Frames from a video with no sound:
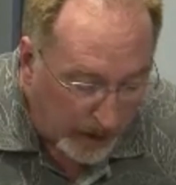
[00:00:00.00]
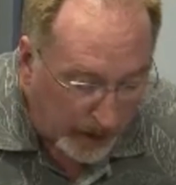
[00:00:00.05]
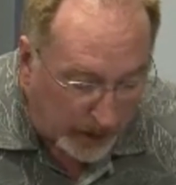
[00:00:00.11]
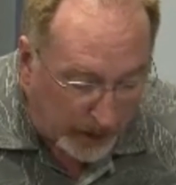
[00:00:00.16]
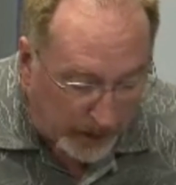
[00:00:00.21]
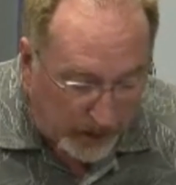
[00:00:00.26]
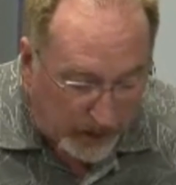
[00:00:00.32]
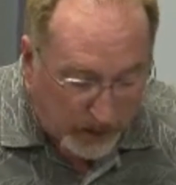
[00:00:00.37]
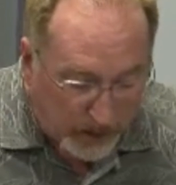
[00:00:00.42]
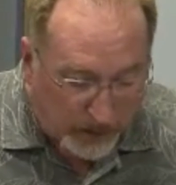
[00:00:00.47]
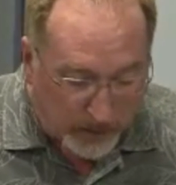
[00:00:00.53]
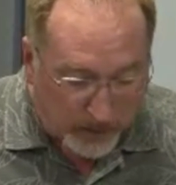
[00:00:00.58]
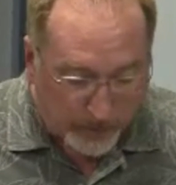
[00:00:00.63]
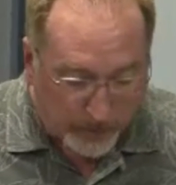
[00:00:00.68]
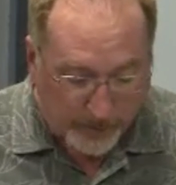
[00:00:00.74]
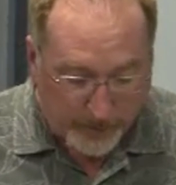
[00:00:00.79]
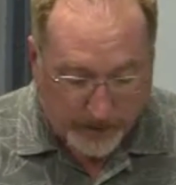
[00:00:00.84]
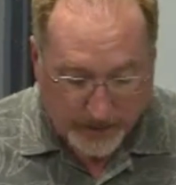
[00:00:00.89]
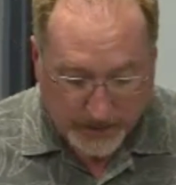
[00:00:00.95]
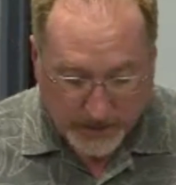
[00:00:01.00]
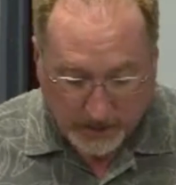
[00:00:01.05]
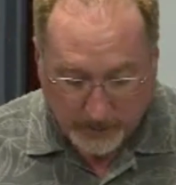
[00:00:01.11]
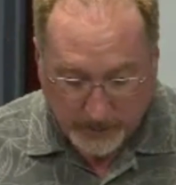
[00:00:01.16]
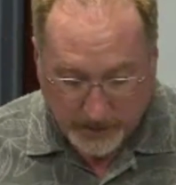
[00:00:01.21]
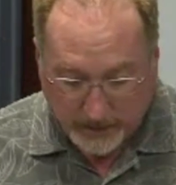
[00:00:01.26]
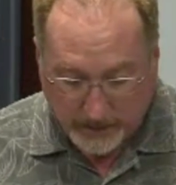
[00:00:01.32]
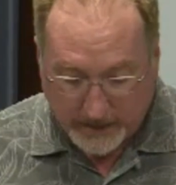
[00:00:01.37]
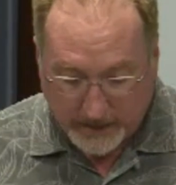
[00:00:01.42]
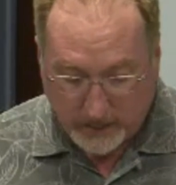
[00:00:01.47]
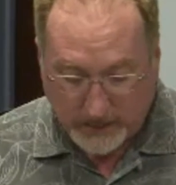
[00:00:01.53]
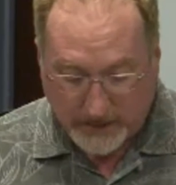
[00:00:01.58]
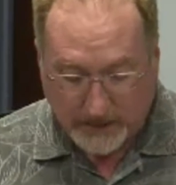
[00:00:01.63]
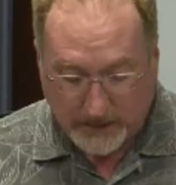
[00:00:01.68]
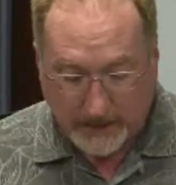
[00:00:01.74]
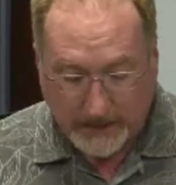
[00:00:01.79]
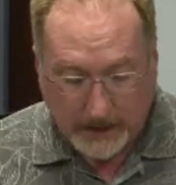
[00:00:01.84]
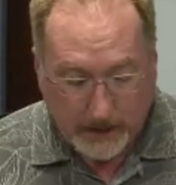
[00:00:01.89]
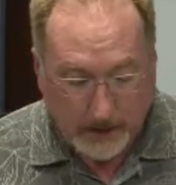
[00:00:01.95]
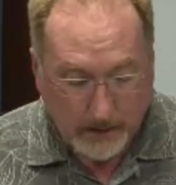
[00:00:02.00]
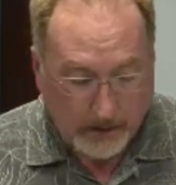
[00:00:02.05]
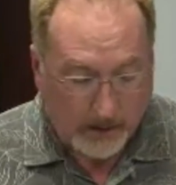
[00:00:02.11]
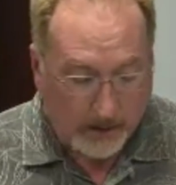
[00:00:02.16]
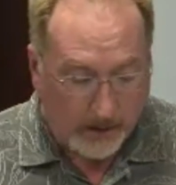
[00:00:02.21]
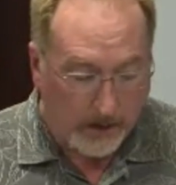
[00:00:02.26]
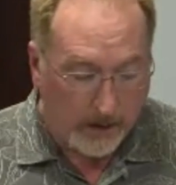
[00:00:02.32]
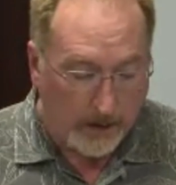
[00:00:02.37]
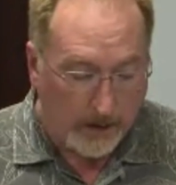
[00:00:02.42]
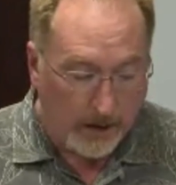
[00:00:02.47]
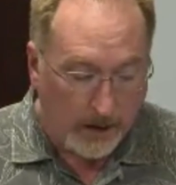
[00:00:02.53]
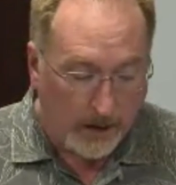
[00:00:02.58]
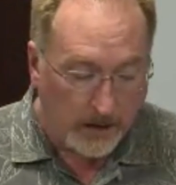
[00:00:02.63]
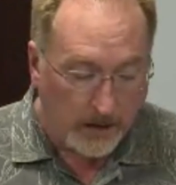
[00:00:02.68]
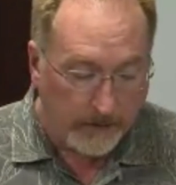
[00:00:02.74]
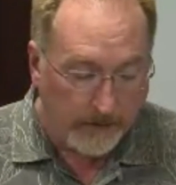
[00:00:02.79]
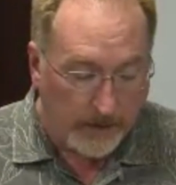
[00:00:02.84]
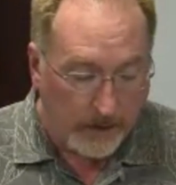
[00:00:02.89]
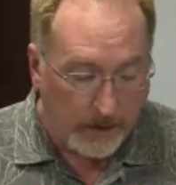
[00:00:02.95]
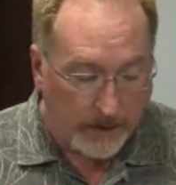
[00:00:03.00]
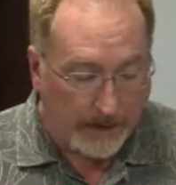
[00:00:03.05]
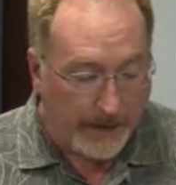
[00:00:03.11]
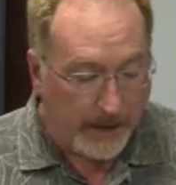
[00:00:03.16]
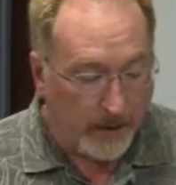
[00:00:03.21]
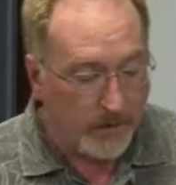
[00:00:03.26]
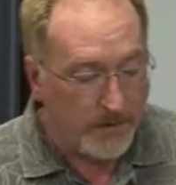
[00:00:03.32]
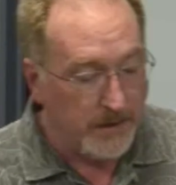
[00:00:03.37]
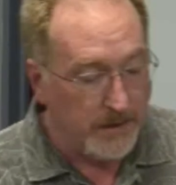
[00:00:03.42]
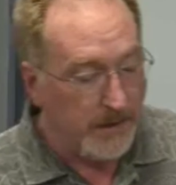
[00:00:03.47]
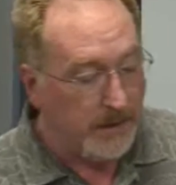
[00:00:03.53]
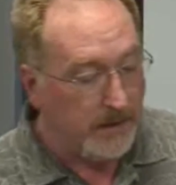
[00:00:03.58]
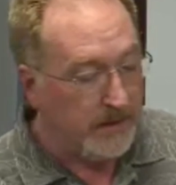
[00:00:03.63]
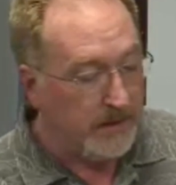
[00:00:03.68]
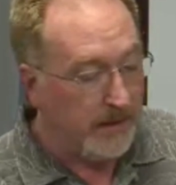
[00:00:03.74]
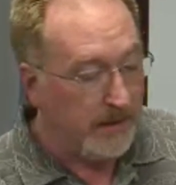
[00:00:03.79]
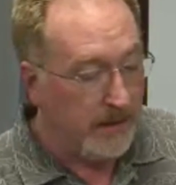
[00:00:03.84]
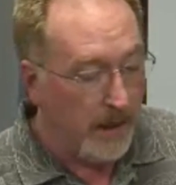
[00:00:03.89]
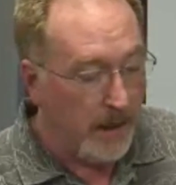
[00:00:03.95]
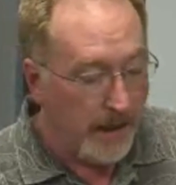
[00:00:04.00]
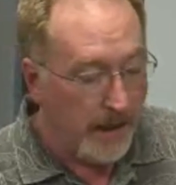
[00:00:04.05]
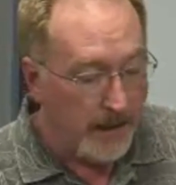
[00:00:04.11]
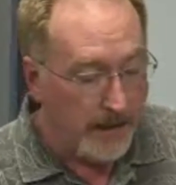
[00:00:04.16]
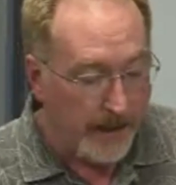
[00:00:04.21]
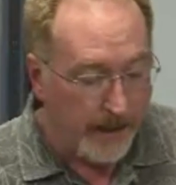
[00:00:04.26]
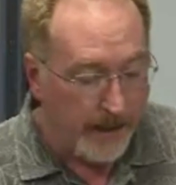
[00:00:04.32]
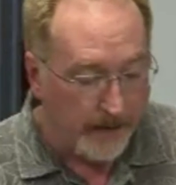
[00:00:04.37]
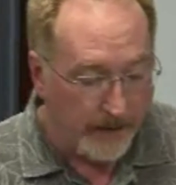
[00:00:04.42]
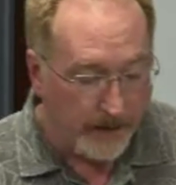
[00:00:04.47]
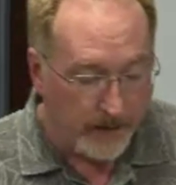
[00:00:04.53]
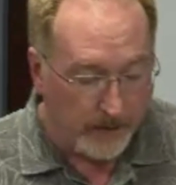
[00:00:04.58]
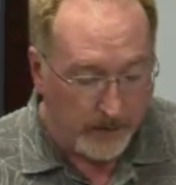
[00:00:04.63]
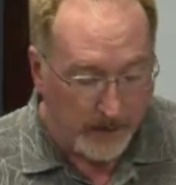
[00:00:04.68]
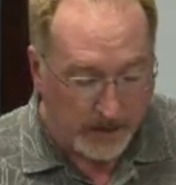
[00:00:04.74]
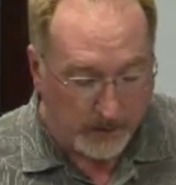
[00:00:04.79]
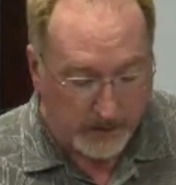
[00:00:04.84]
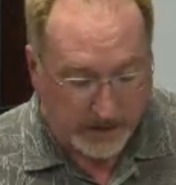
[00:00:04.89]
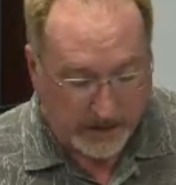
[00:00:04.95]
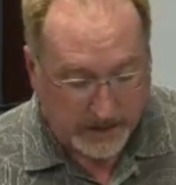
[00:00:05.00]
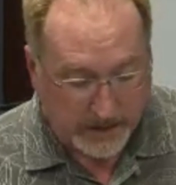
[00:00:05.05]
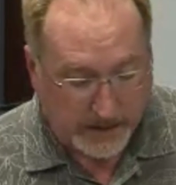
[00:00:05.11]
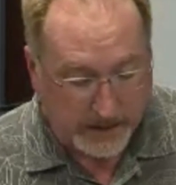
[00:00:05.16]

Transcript: And here you're proposing a bill that would delete the very language needed to guide how that amendment is